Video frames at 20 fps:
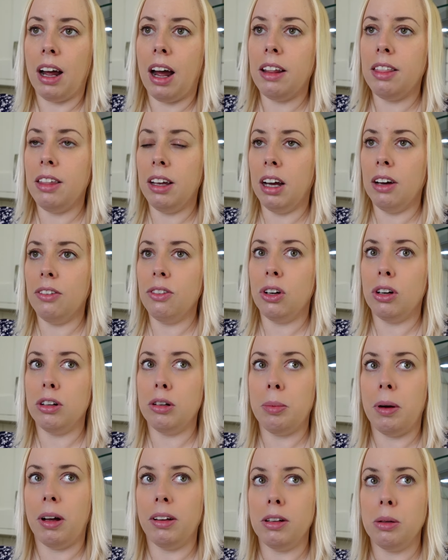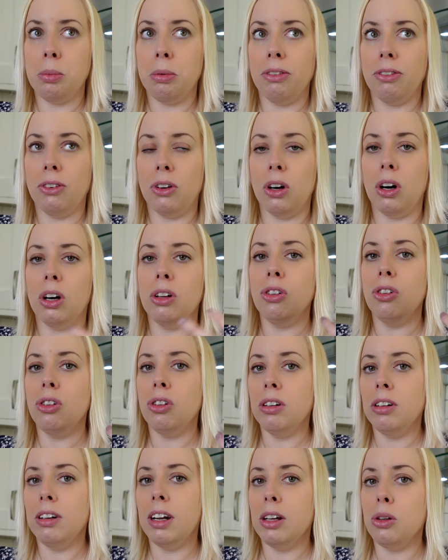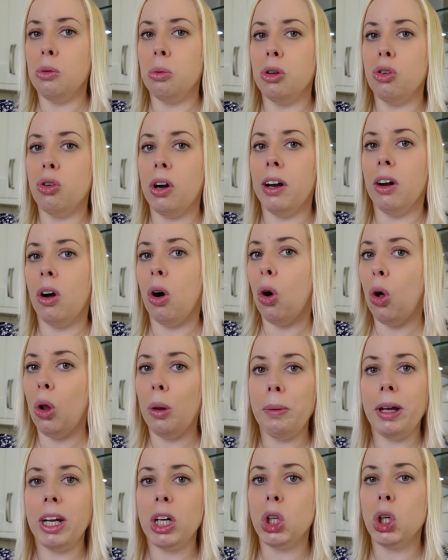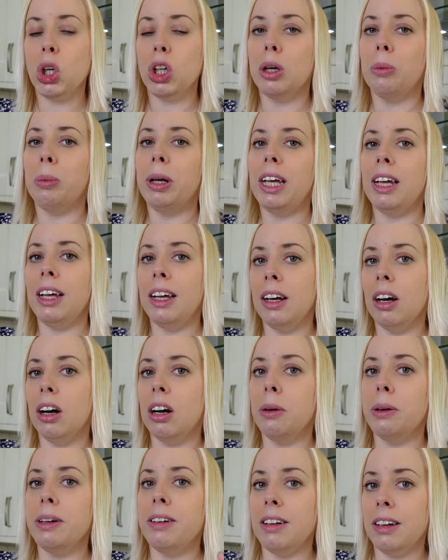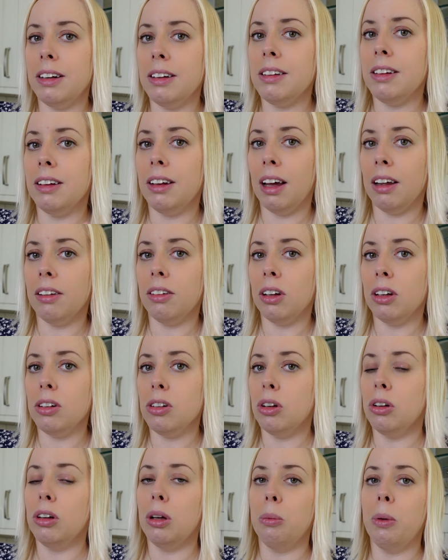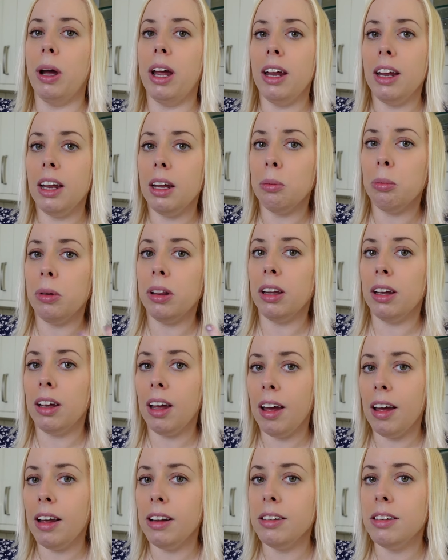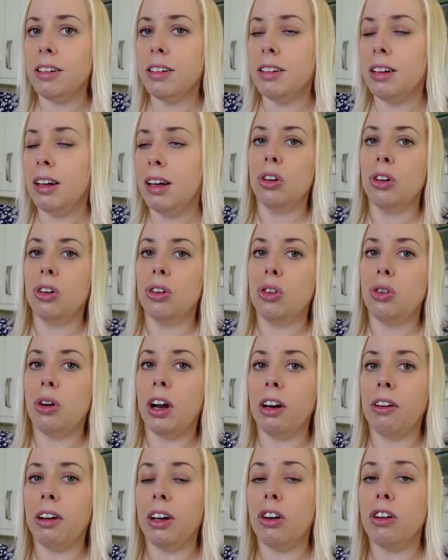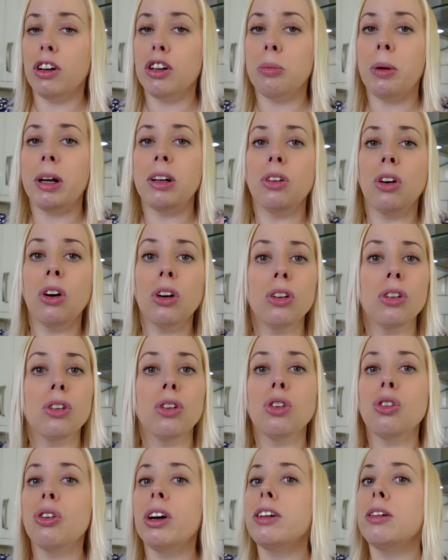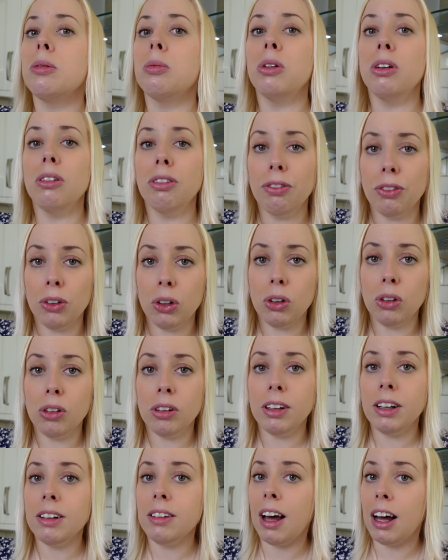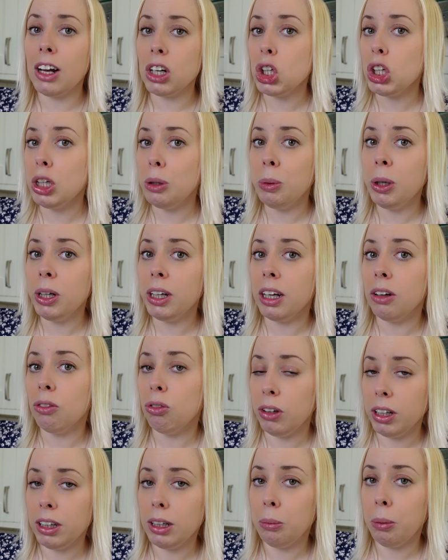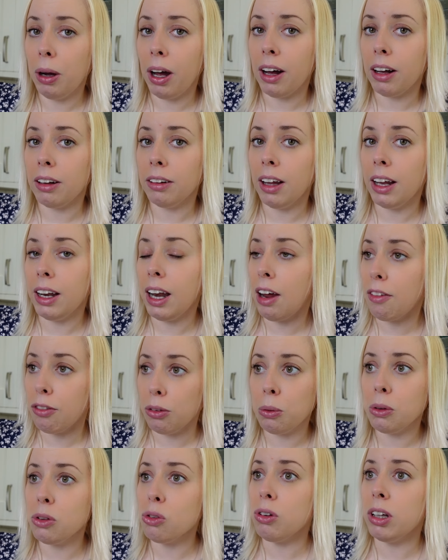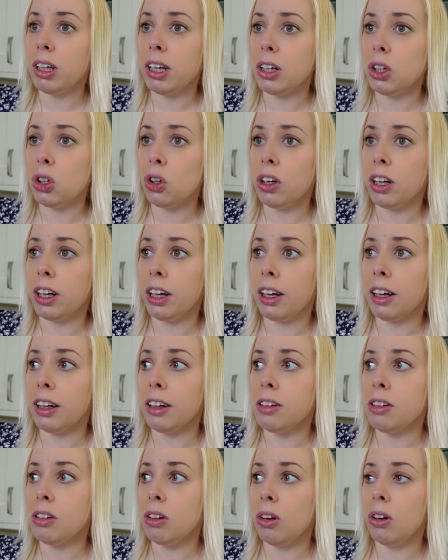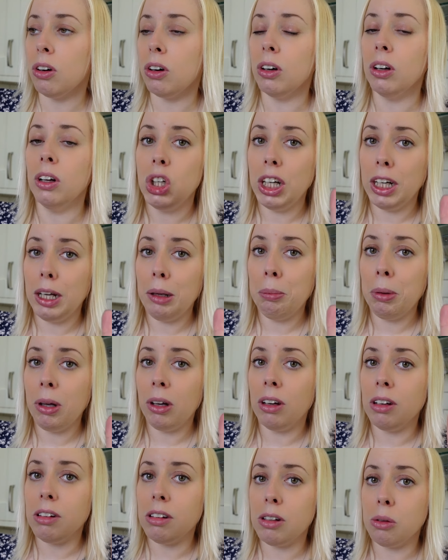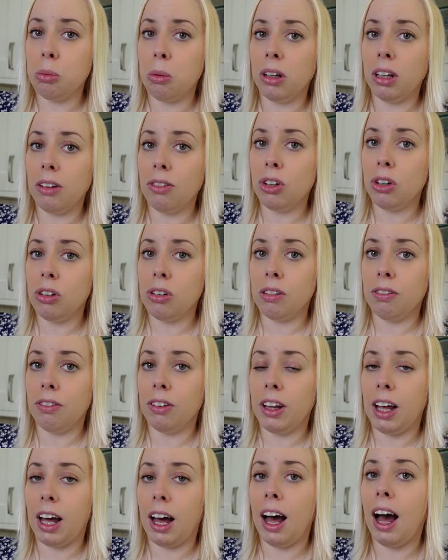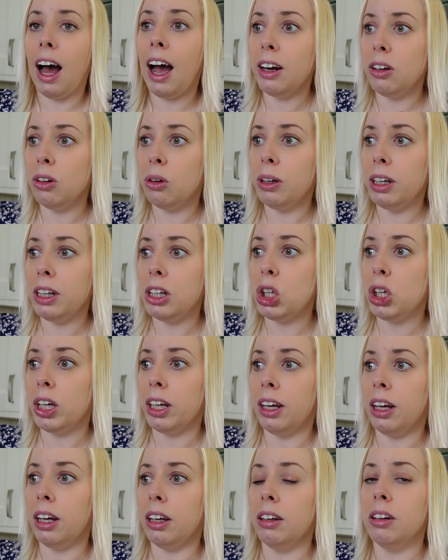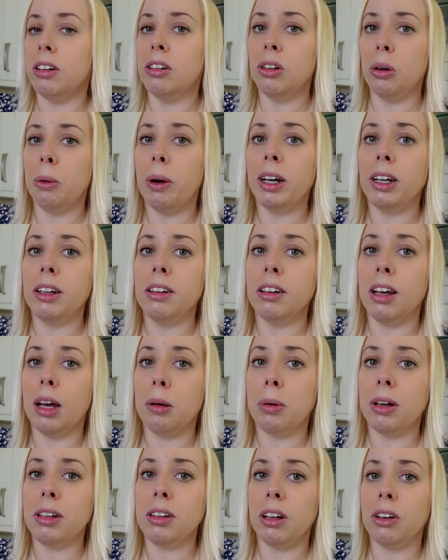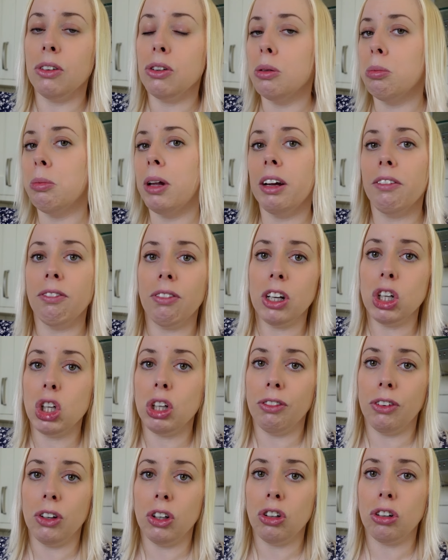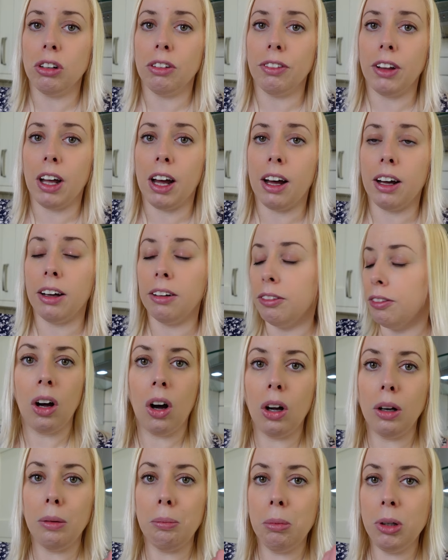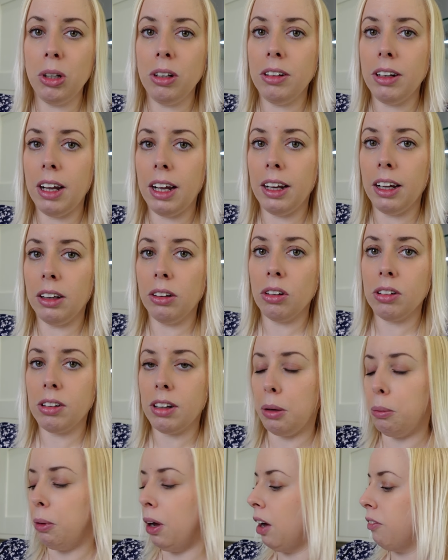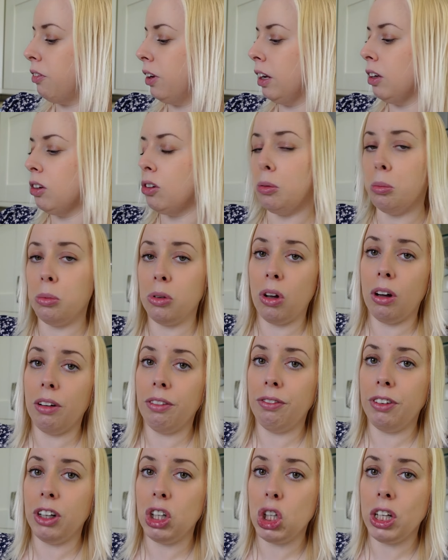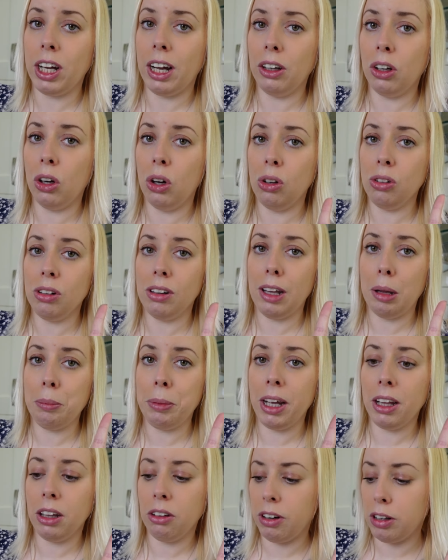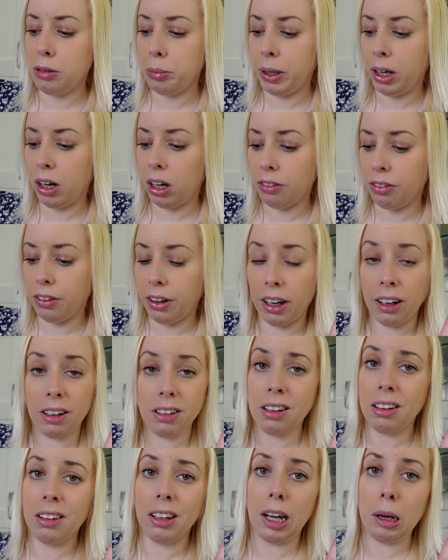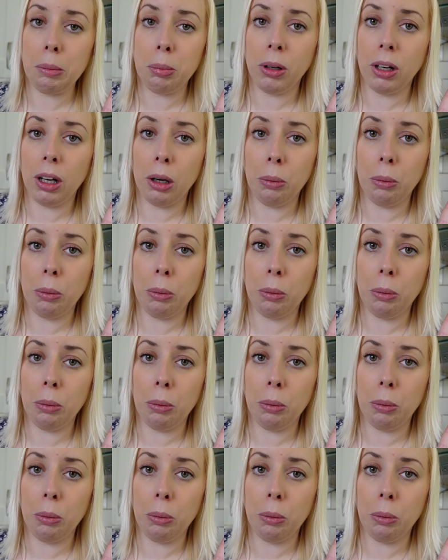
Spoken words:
I think I've talked about this before. On Sundays, we're trying to all make sure that we eat our dinner together so that we're eating with the kids. Trying to encourage my daughter to try some new foods. It's actually working really well and everyone's really enjoying it. So chicken burgers is what they've chosen for that. I don't eat chicken, so I need to get myself some like veggie version of that. On Monday, it looks like we're having some sort of fish tacos. Let me get the recipe card for that because I think I put it